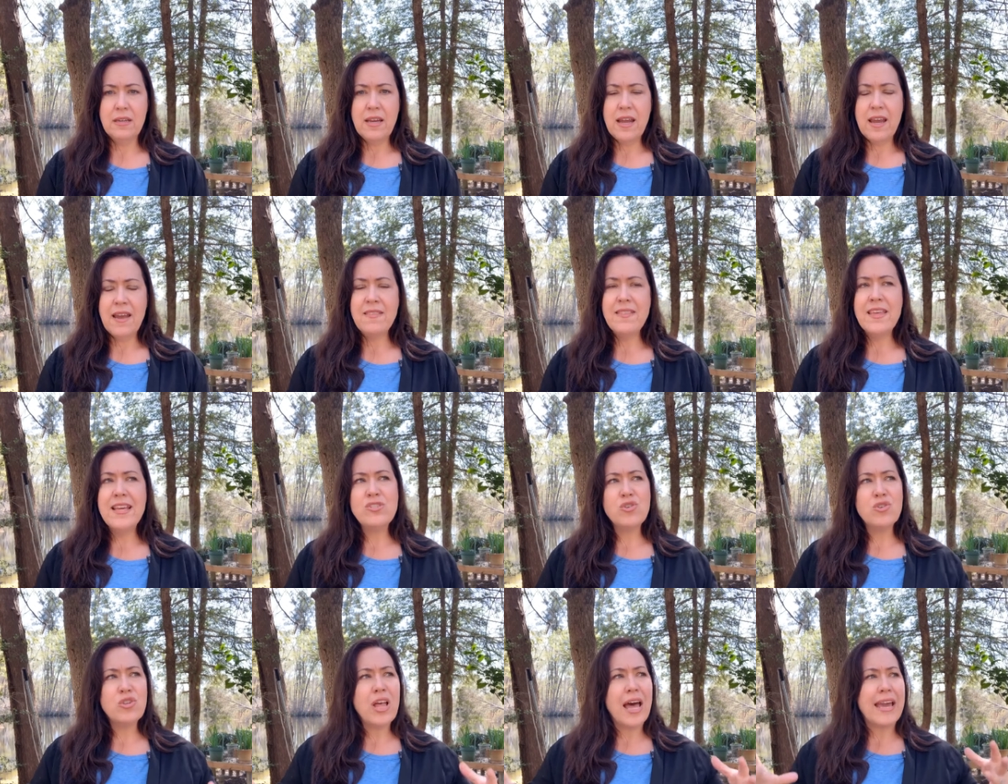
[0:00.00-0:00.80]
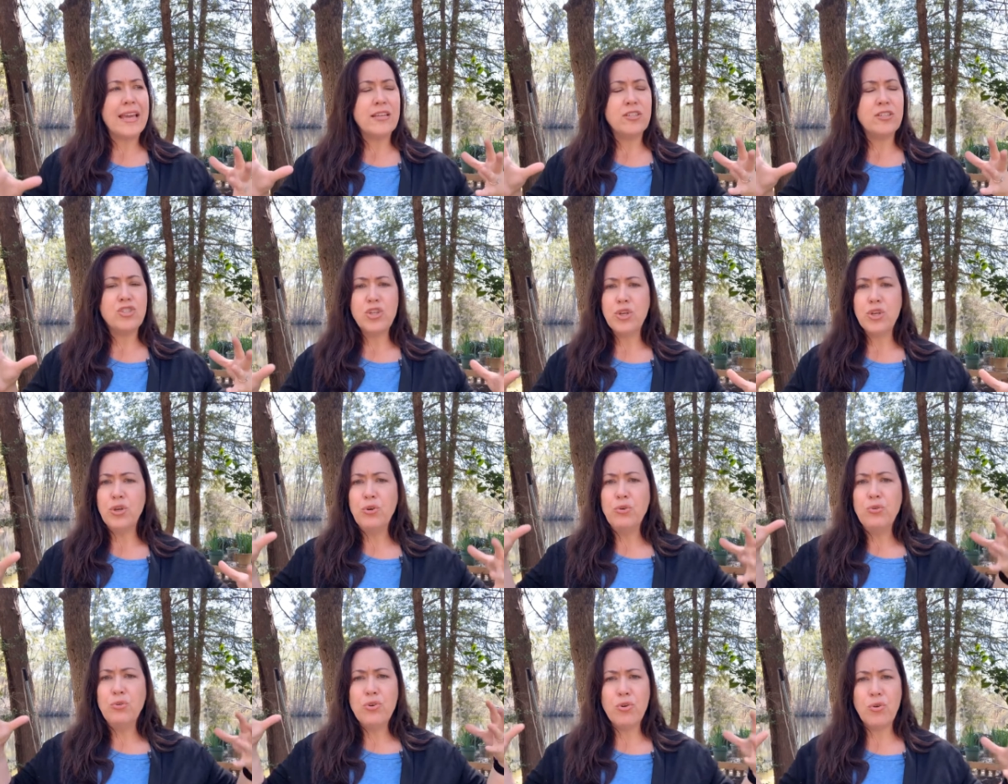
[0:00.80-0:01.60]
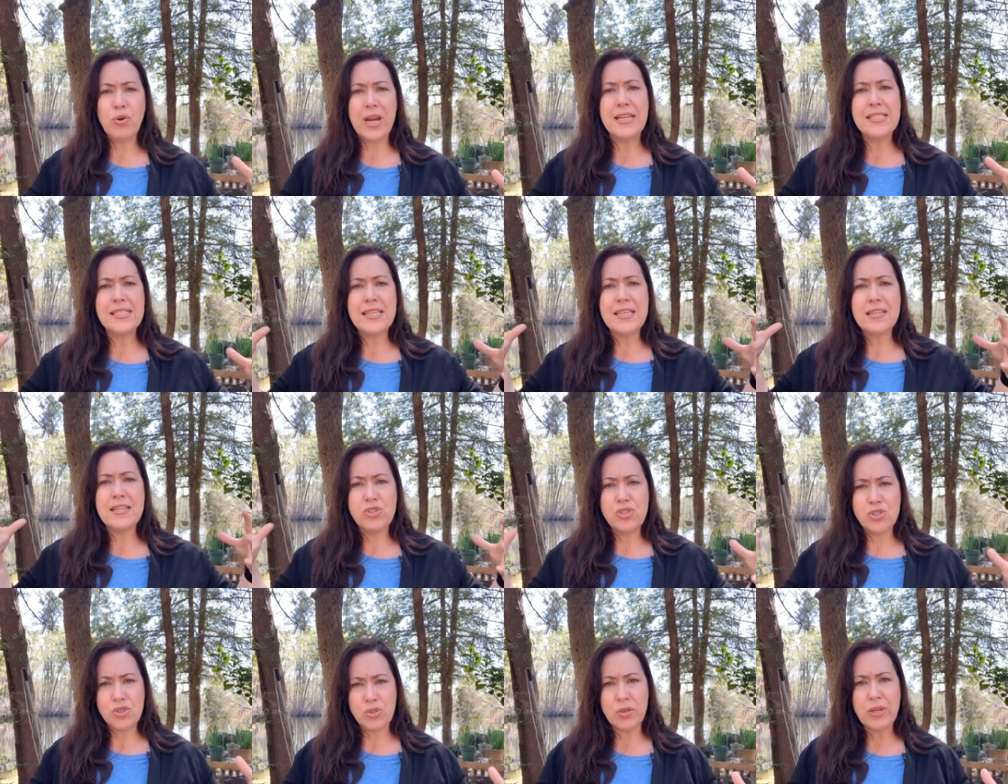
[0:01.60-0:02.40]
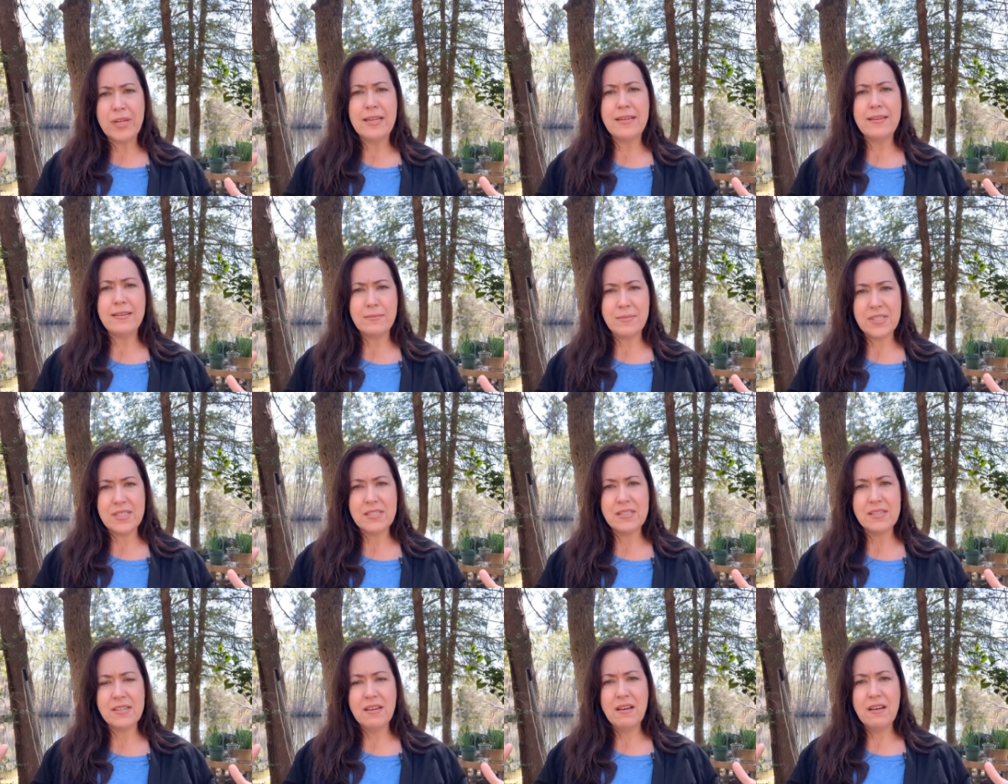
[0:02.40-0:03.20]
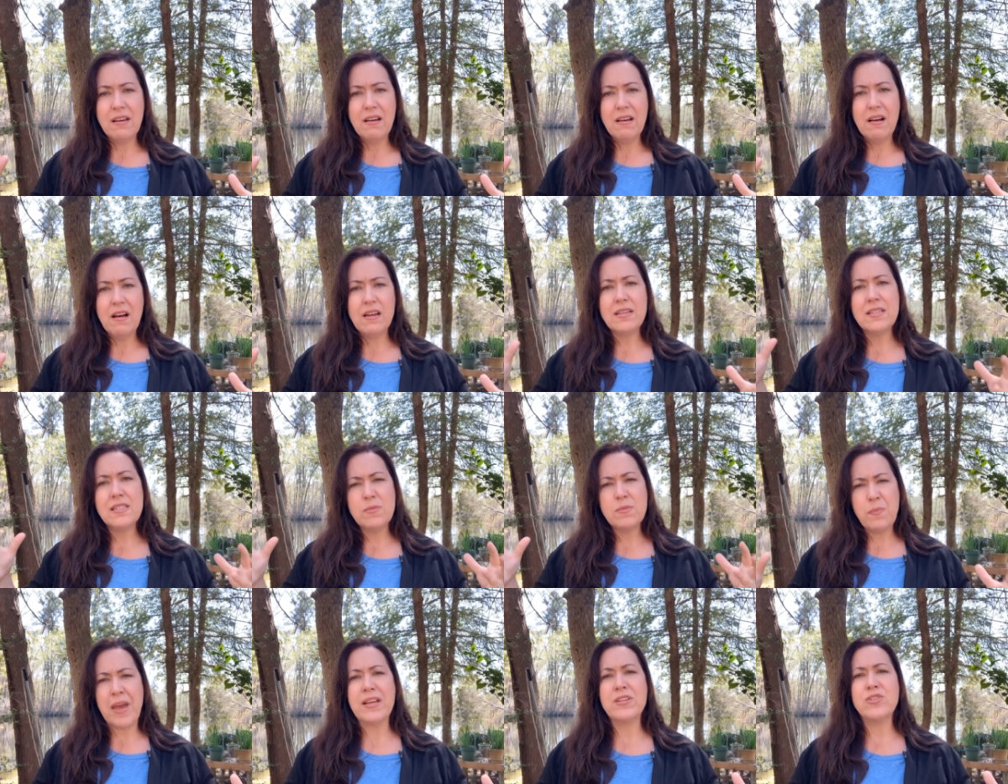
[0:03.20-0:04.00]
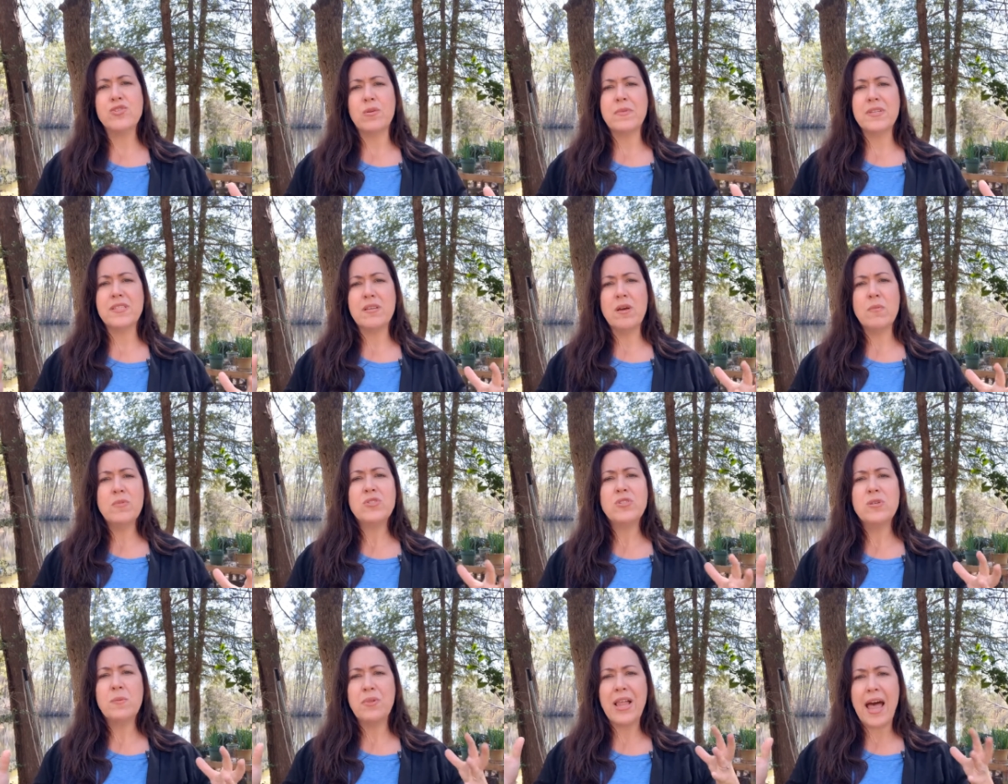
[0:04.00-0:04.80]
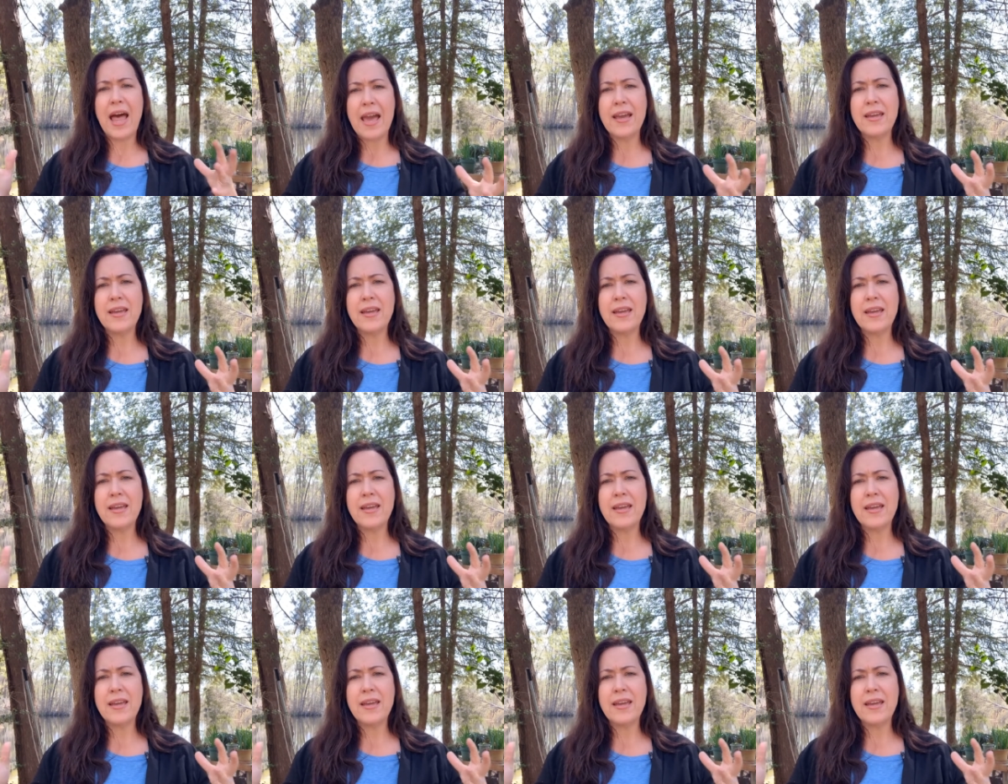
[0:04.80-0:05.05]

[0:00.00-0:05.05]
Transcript: And these are like two crazy extremes on a spectrum. It's almost a black